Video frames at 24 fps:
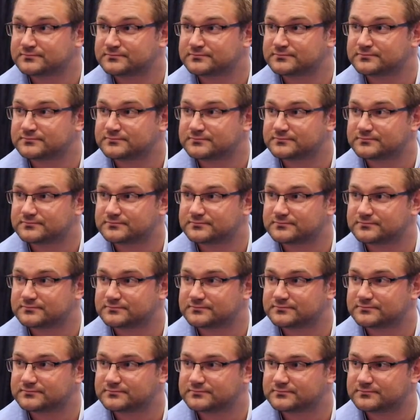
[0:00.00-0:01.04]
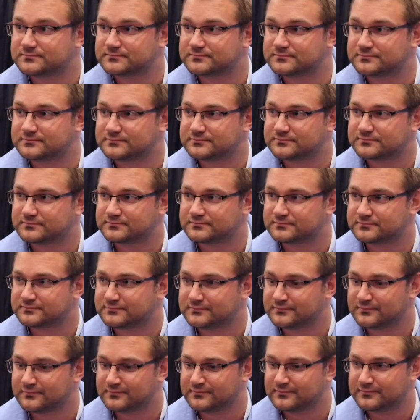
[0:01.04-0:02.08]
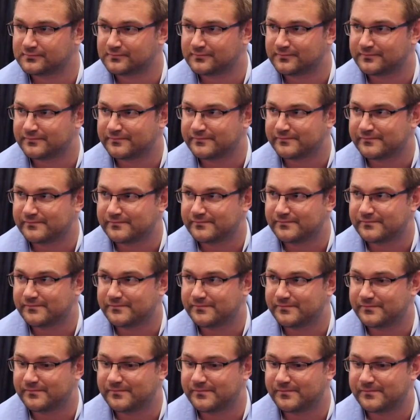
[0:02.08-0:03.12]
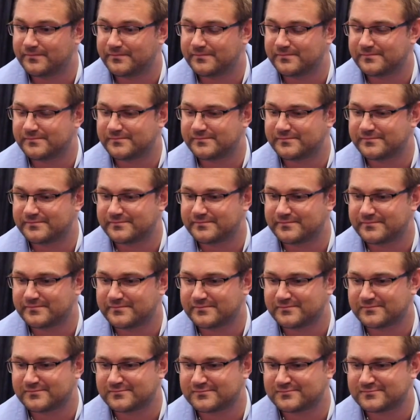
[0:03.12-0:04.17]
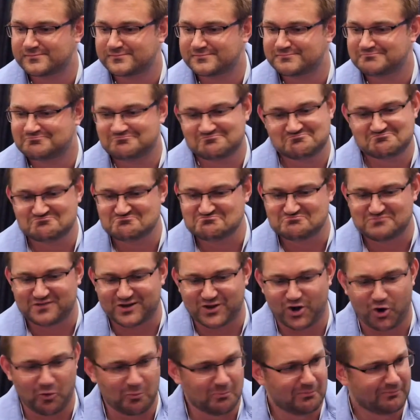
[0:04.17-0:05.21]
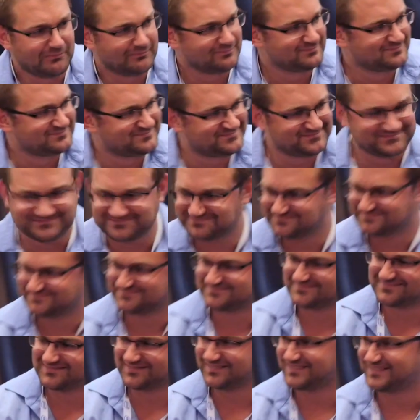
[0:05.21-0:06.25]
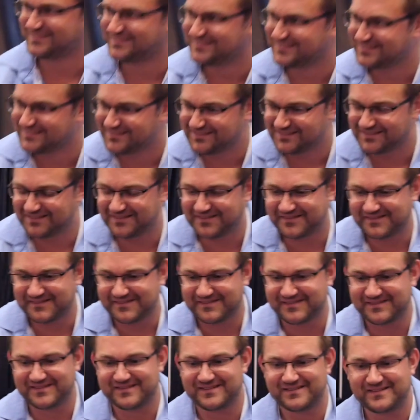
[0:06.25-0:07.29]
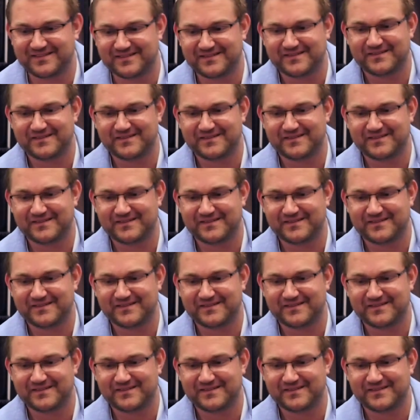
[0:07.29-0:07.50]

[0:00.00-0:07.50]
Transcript: The person shown says nothing.